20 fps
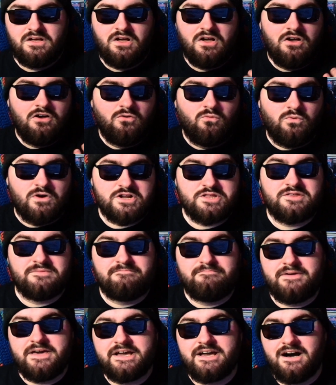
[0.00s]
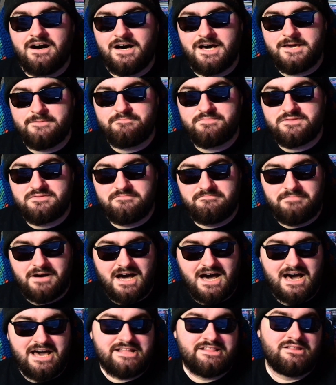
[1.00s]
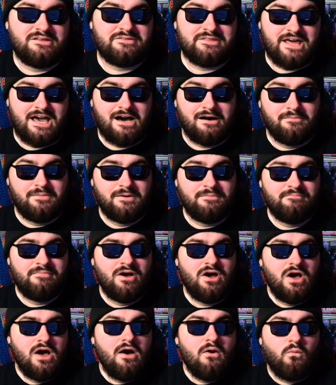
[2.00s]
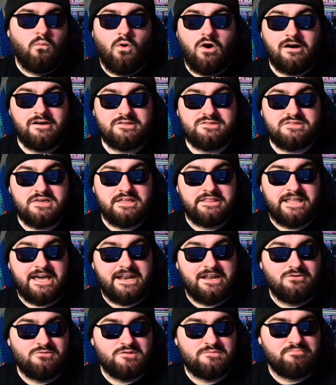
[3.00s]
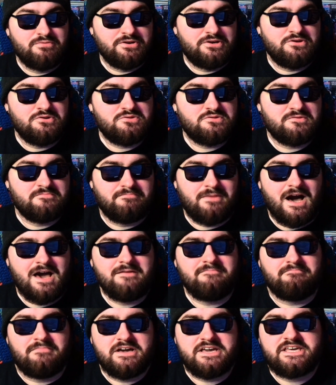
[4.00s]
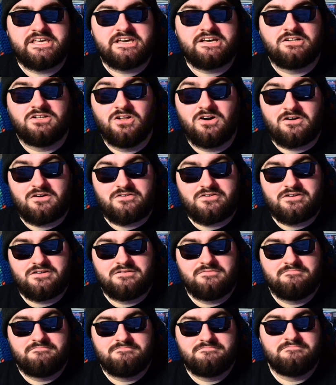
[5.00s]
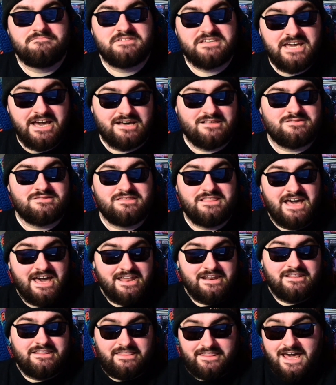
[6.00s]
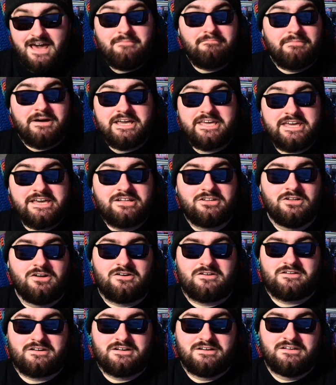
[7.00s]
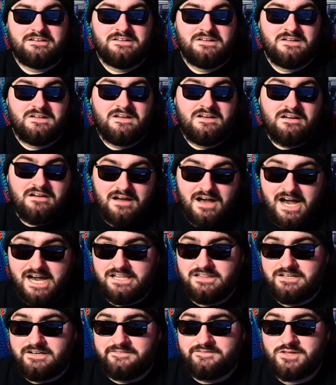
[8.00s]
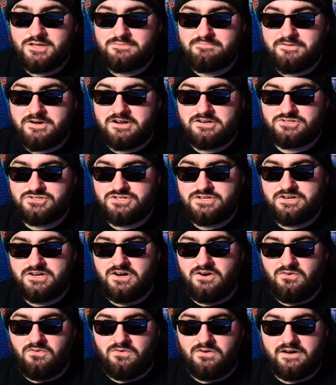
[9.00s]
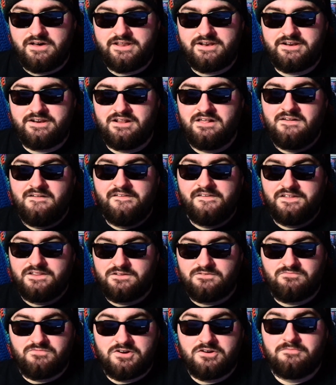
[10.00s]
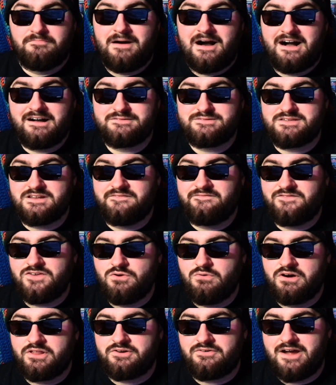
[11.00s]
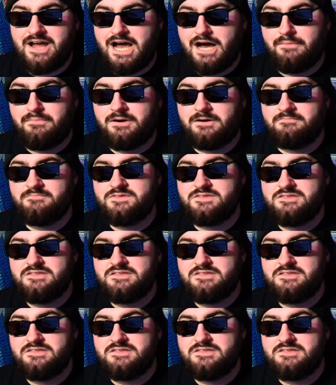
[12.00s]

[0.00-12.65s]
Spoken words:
One of the big hypes behind this album was that it was produced by Mikey Clark. Yes, that Mikey Clark. I loved his production on Riddlebox and a few other albums,